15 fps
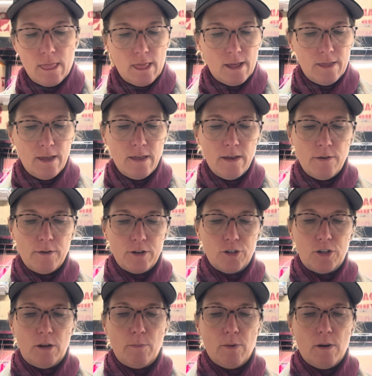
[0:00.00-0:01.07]
think they were
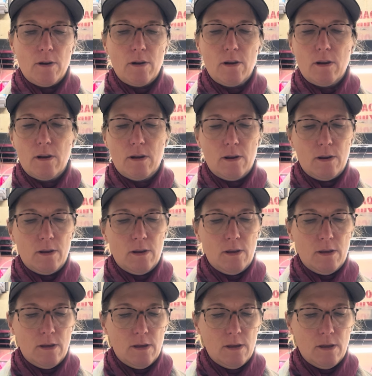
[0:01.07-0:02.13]
cheaper.
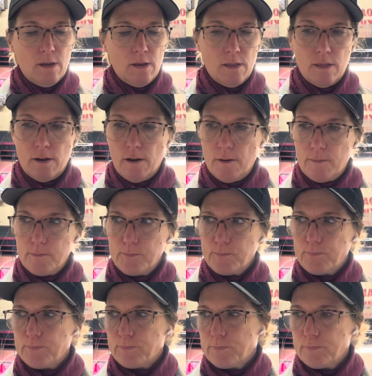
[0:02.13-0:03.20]
There.
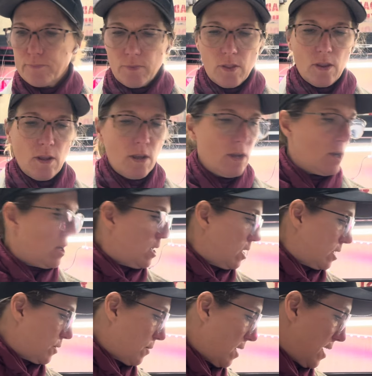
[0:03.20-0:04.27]

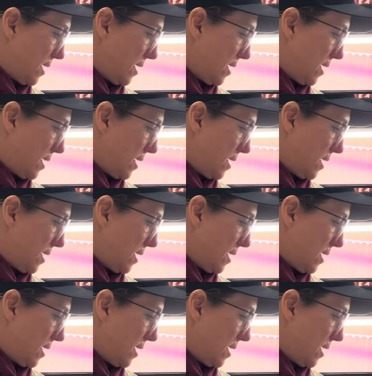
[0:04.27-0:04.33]
That's why I